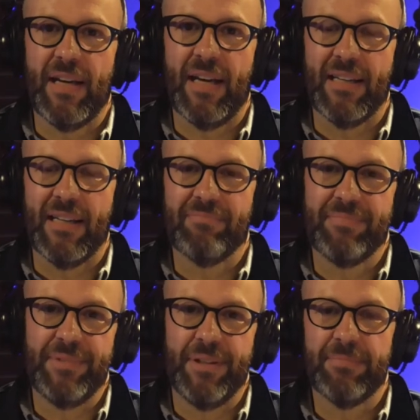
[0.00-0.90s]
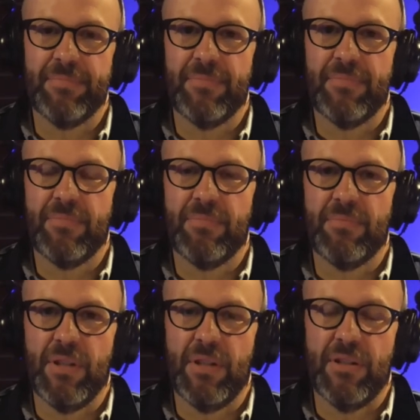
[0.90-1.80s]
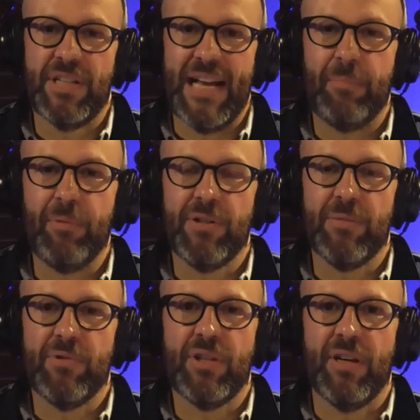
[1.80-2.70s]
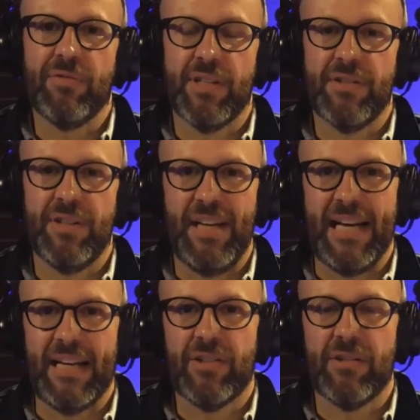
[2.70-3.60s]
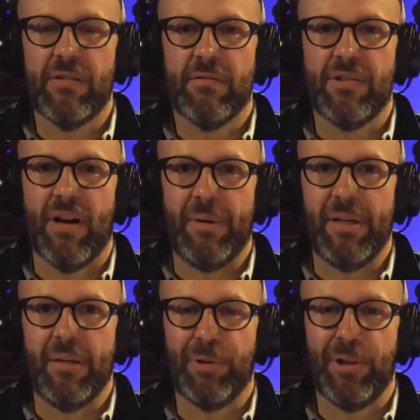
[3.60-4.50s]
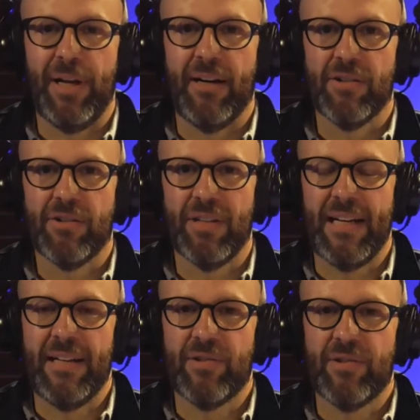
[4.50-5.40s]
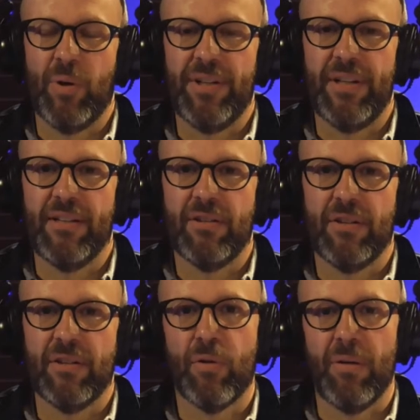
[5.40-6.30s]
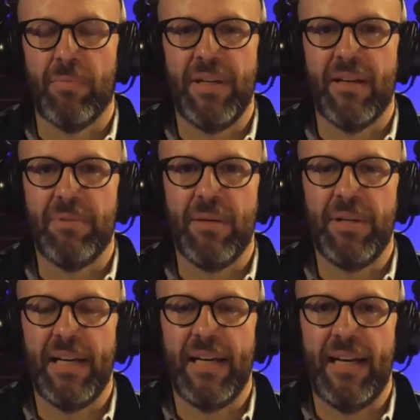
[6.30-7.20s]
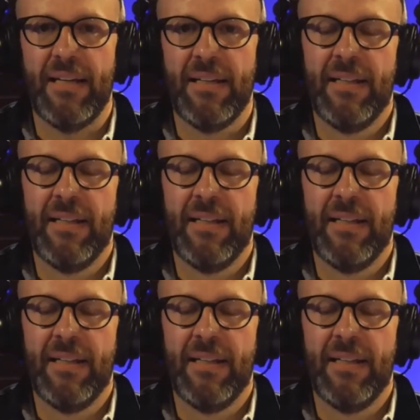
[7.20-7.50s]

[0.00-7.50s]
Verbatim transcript: kind of you know establish themselves as the next dominant player. So that that's one thing to look for on PWBA.